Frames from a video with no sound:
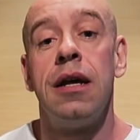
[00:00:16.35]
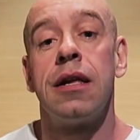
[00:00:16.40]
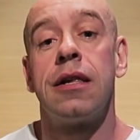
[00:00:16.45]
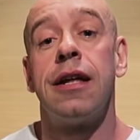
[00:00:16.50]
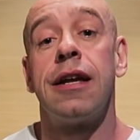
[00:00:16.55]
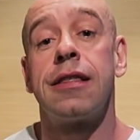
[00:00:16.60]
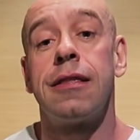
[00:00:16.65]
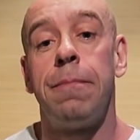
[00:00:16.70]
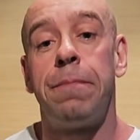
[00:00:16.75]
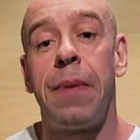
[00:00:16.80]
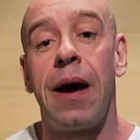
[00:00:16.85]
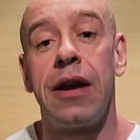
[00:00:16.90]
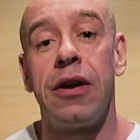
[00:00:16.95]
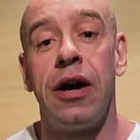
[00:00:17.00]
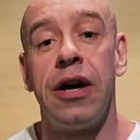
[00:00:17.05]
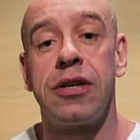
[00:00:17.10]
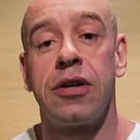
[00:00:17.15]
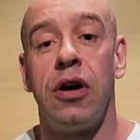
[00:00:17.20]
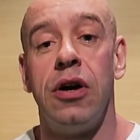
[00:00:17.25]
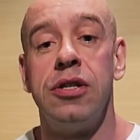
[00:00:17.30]
click the bell
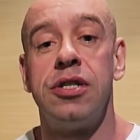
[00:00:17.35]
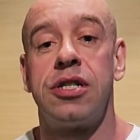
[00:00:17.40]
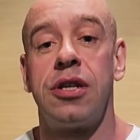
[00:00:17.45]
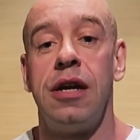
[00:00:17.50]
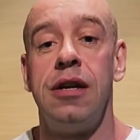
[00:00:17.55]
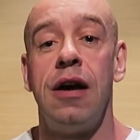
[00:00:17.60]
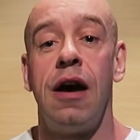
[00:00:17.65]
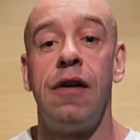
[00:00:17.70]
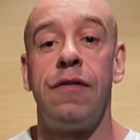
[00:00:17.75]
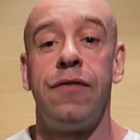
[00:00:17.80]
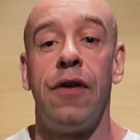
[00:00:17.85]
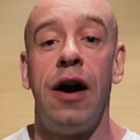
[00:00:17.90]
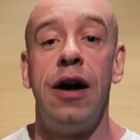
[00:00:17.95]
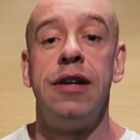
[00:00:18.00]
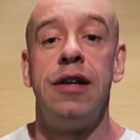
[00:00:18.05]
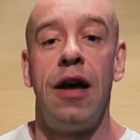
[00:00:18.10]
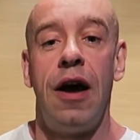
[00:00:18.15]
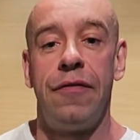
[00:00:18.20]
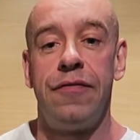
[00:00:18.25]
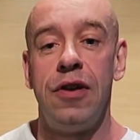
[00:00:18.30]
icon so you're
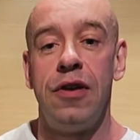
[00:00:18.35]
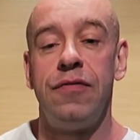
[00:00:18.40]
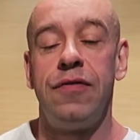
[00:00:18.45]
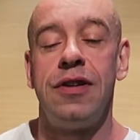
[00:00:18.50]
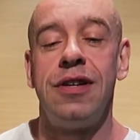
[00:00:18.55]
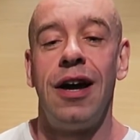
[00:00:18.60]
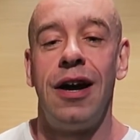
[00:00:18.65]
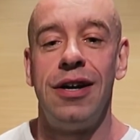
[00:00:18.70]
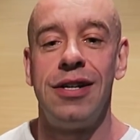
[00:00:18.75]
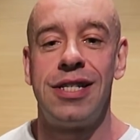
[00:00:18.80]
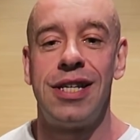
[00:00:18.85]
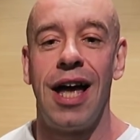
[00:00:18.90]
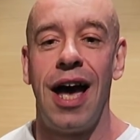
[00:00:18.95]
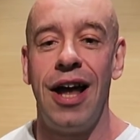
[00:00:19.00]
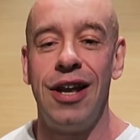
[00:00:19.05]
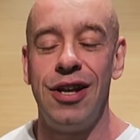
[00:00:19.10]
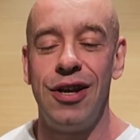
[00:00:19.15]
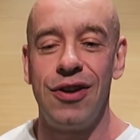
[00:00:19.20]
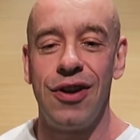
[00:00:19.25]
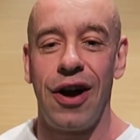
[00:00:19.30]
notified of new videos
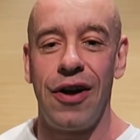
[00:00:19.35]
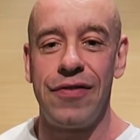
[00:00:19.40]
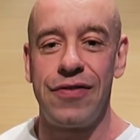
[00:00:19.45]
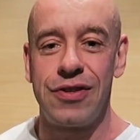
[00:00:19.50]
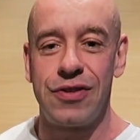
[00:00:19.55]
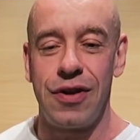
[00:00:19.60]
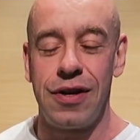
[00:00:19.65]
and new live